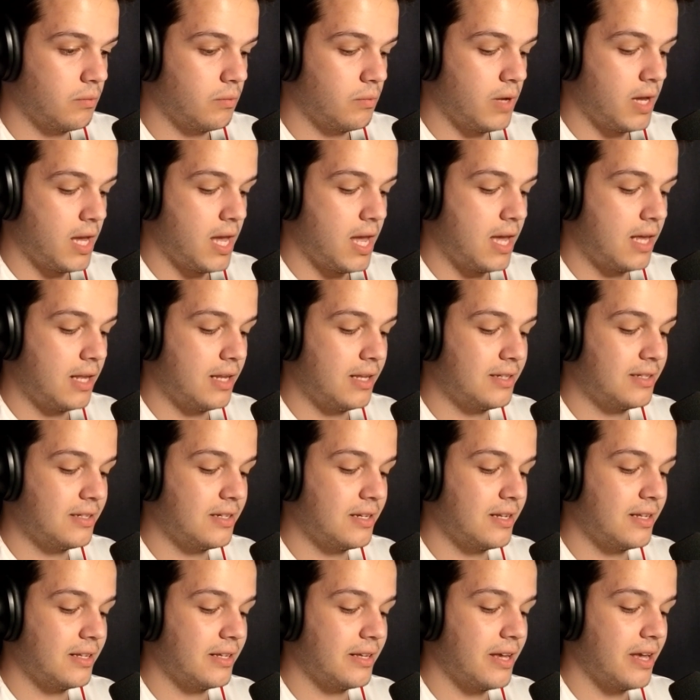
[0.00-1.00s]
And is
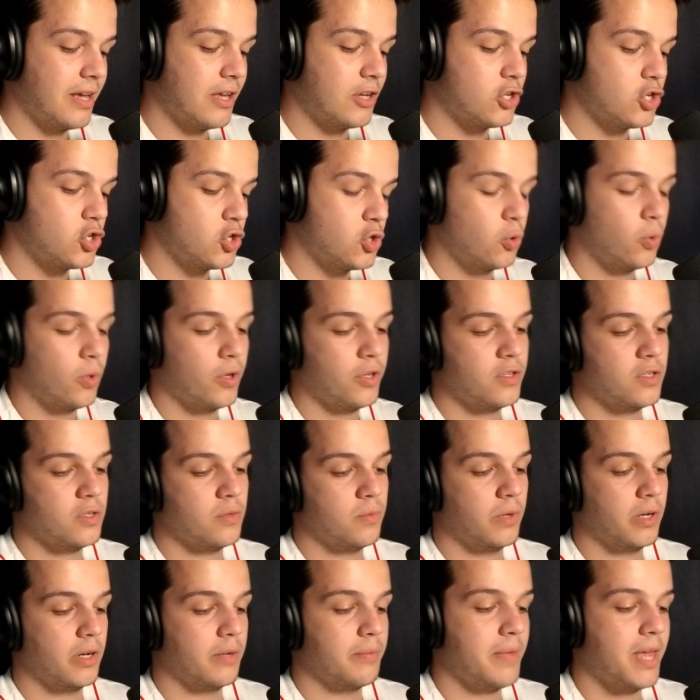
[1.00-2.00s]
it a choice you
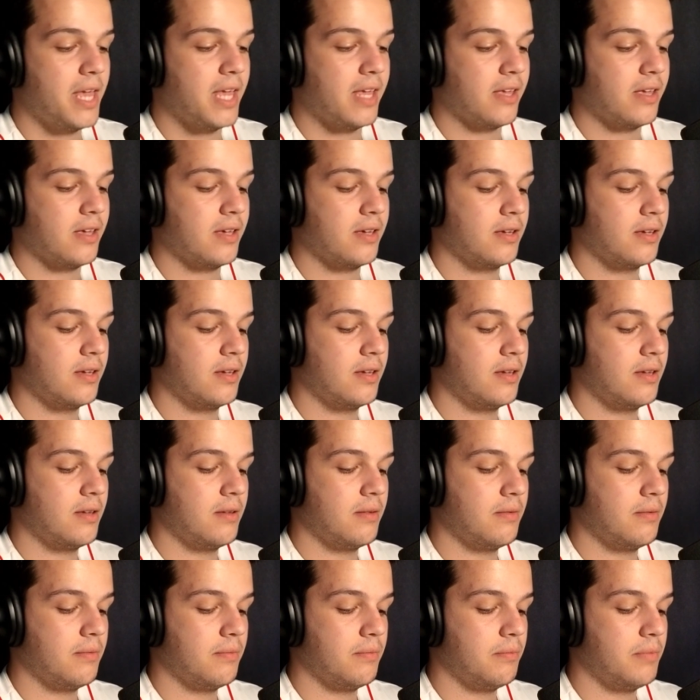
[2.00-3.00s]
want to make?
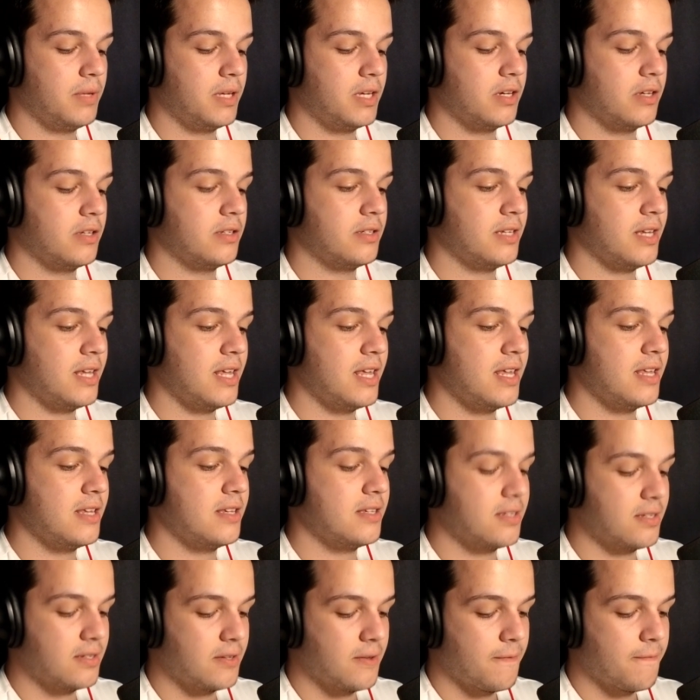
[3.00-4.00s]
Because
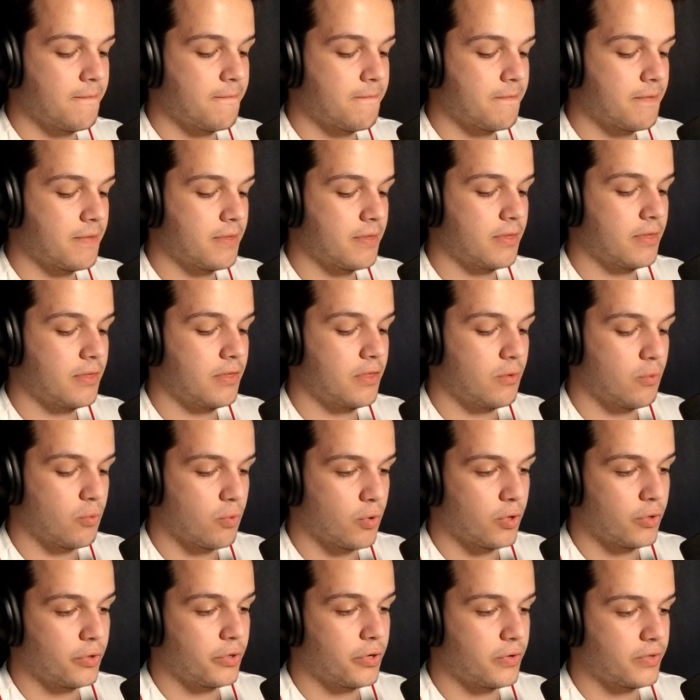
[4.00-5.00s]
is the
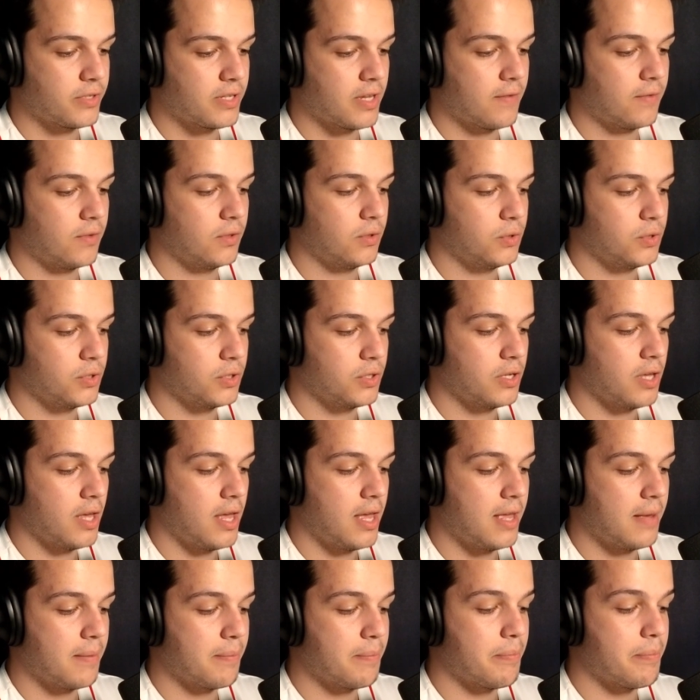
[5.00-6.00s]
Royal Ghost evolution
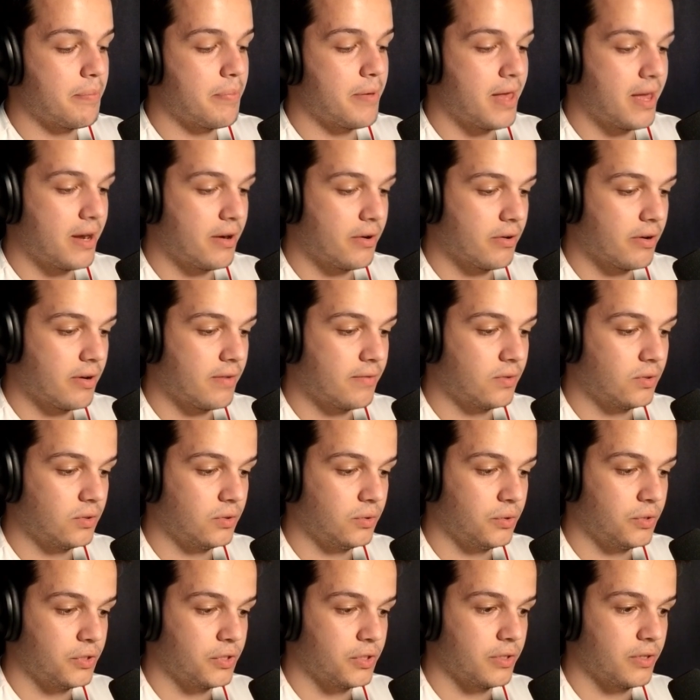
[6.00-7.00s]
a better
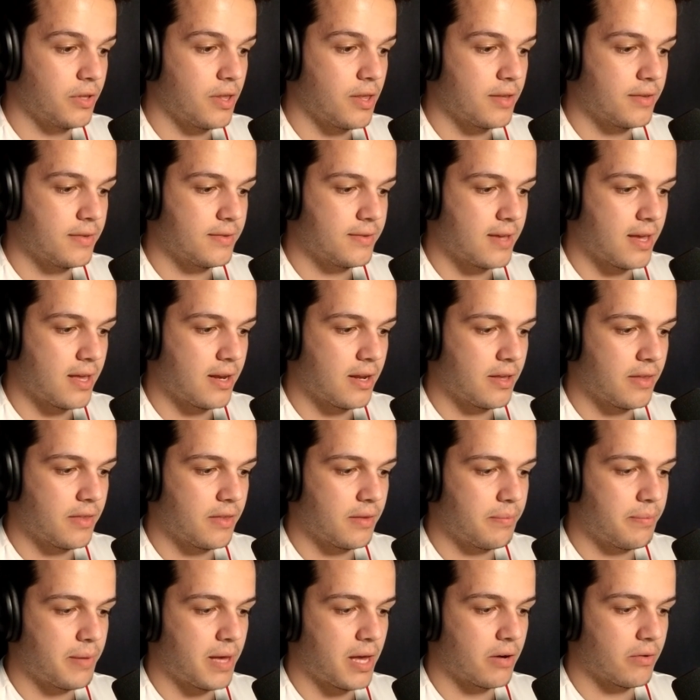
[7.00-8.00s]
evolution than the
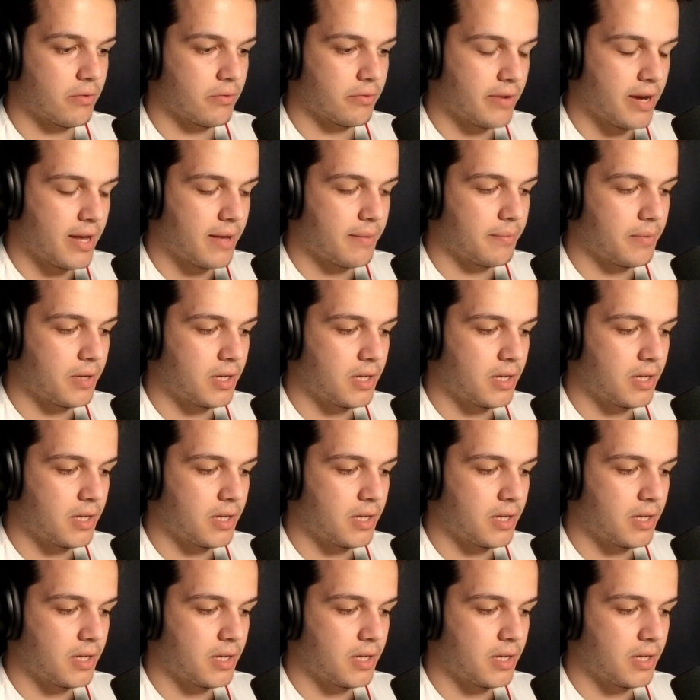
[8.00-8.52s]
Battle Ram?